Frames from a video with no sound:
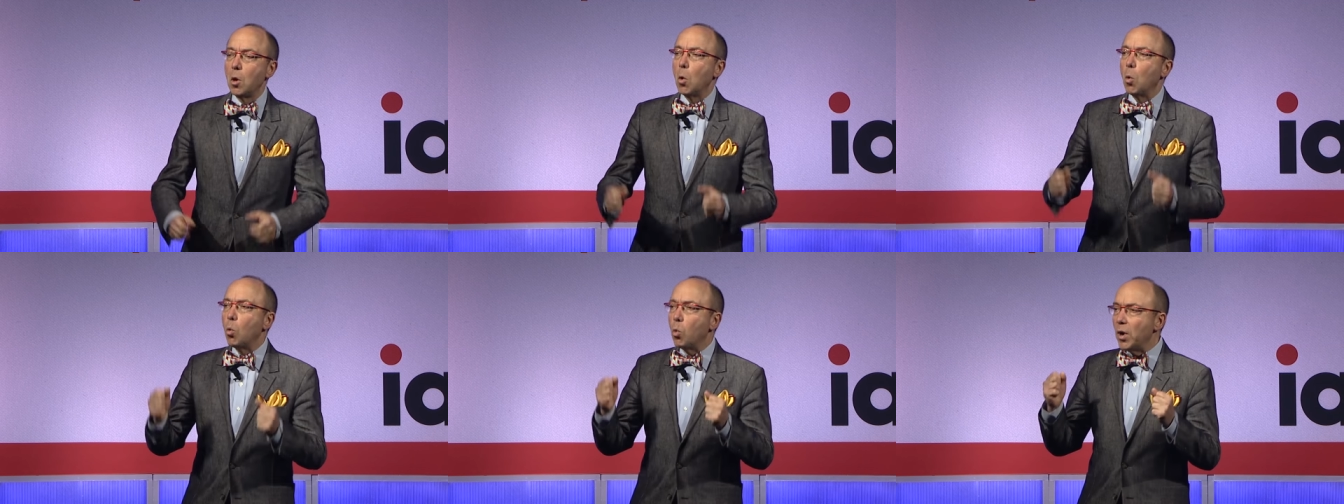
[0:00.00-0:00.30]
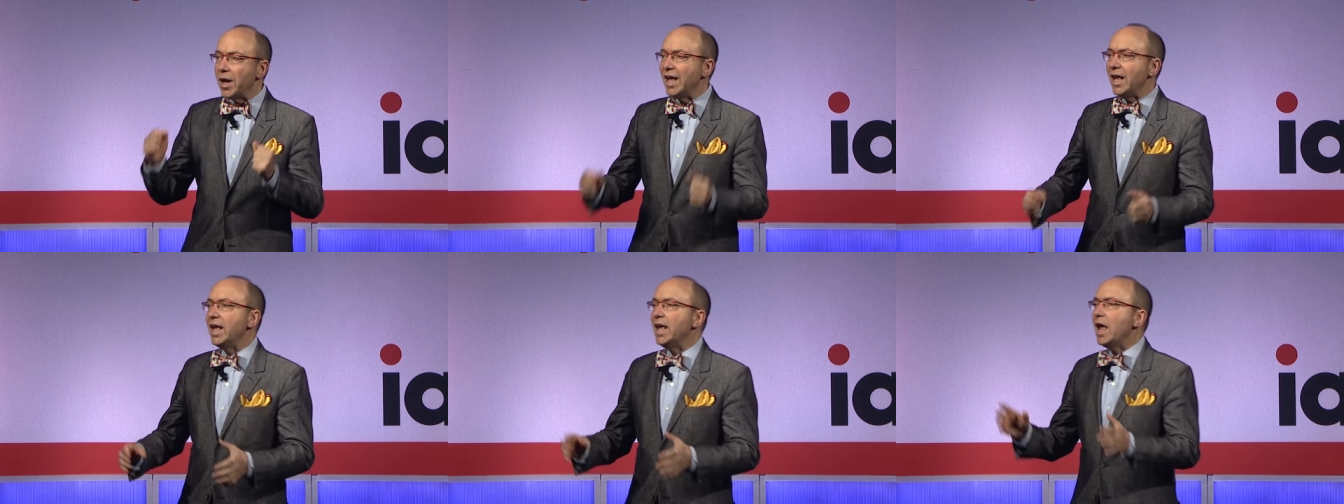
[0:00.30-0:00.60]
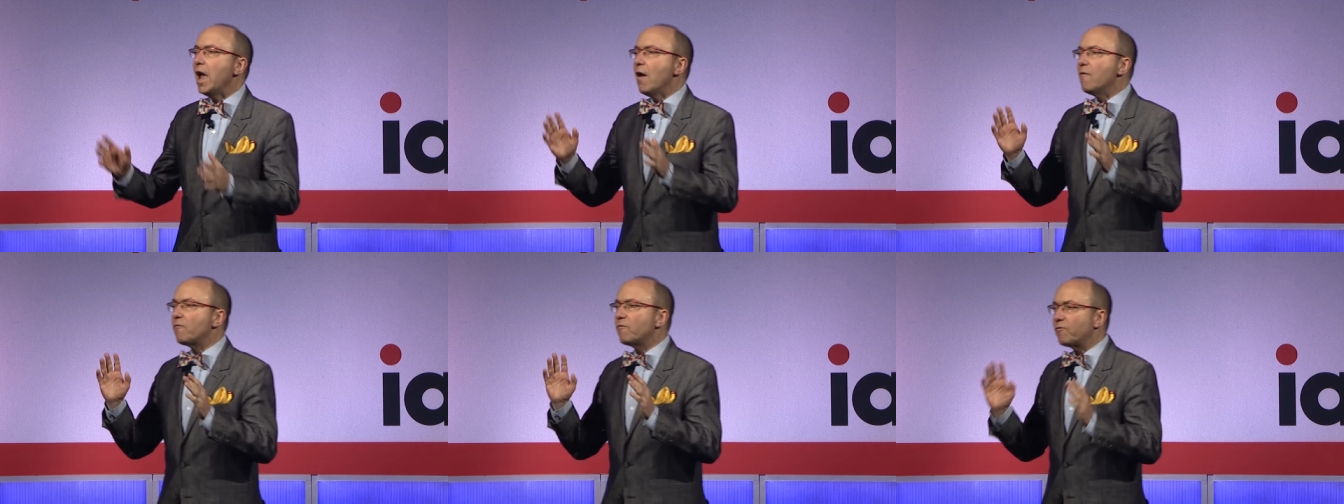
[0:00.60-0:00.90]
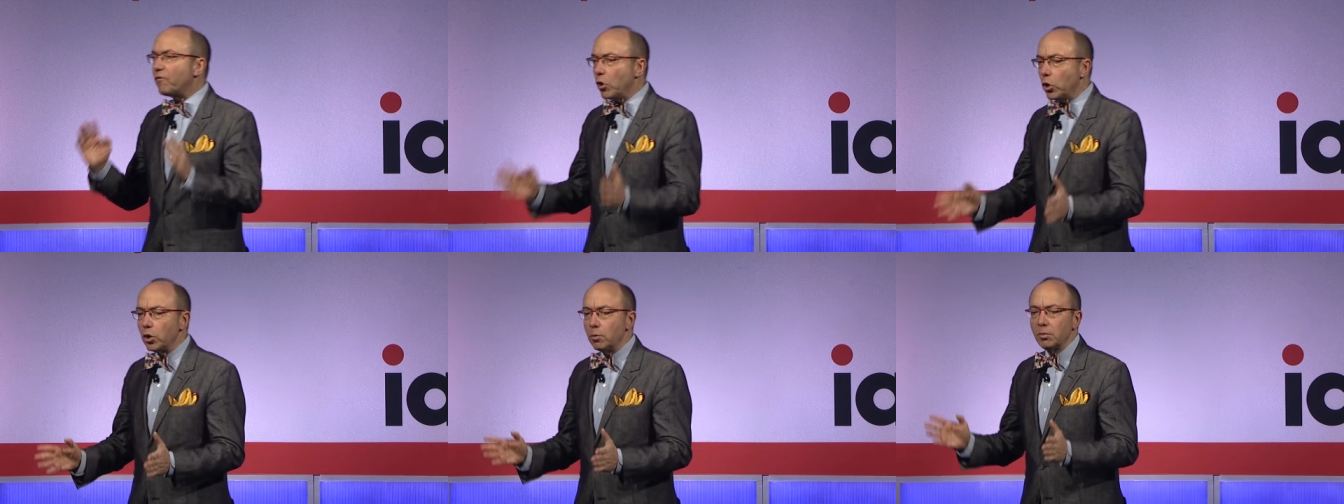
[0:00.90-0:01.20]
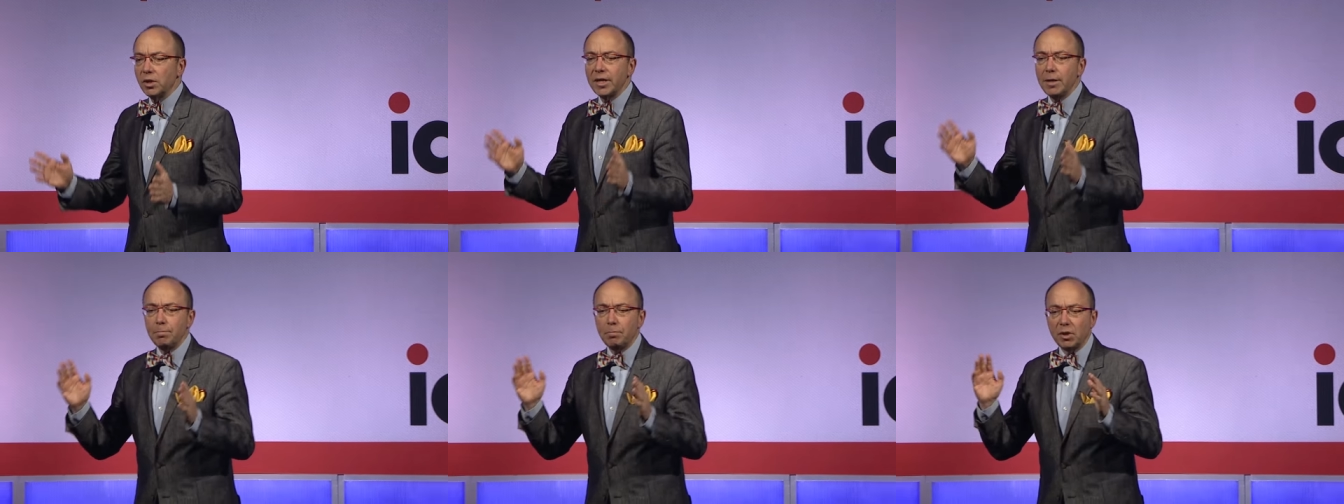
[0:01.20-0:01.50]
We
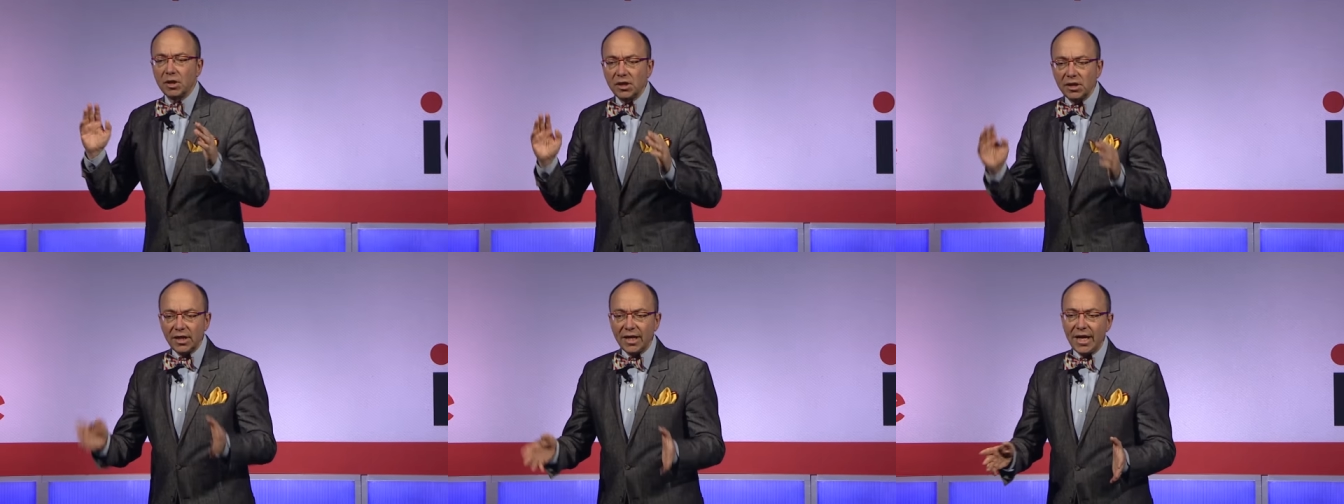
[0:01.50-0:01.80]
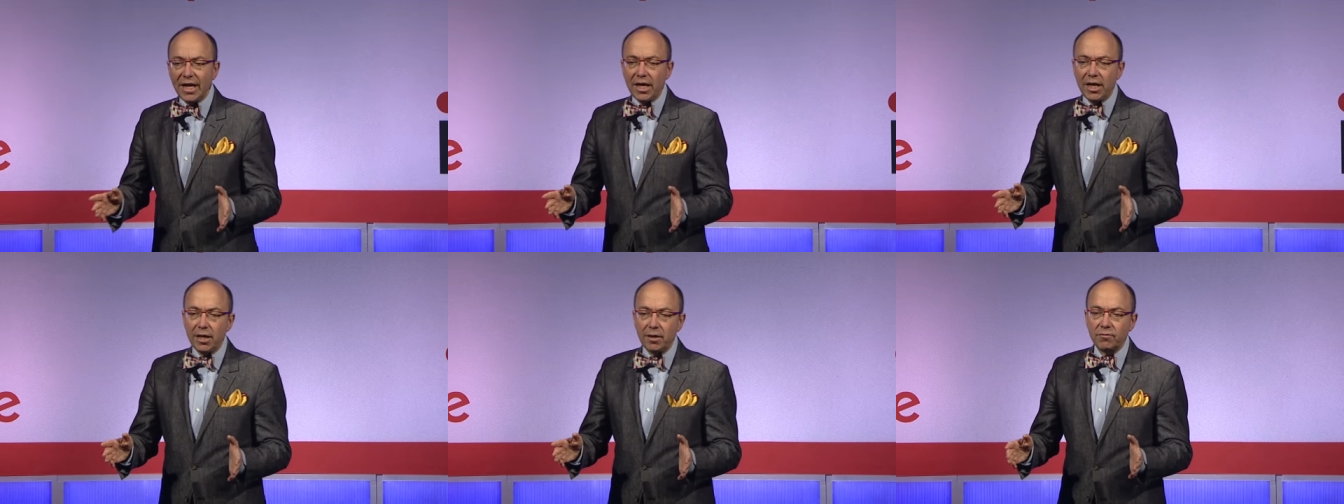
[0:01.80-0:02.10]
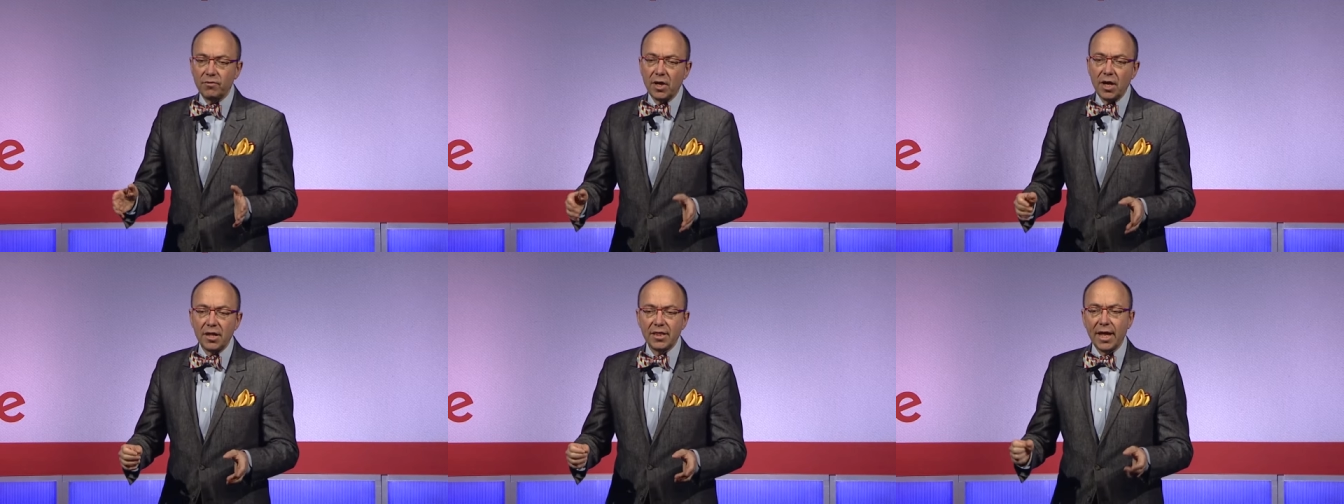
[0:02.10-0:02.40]
firmly believe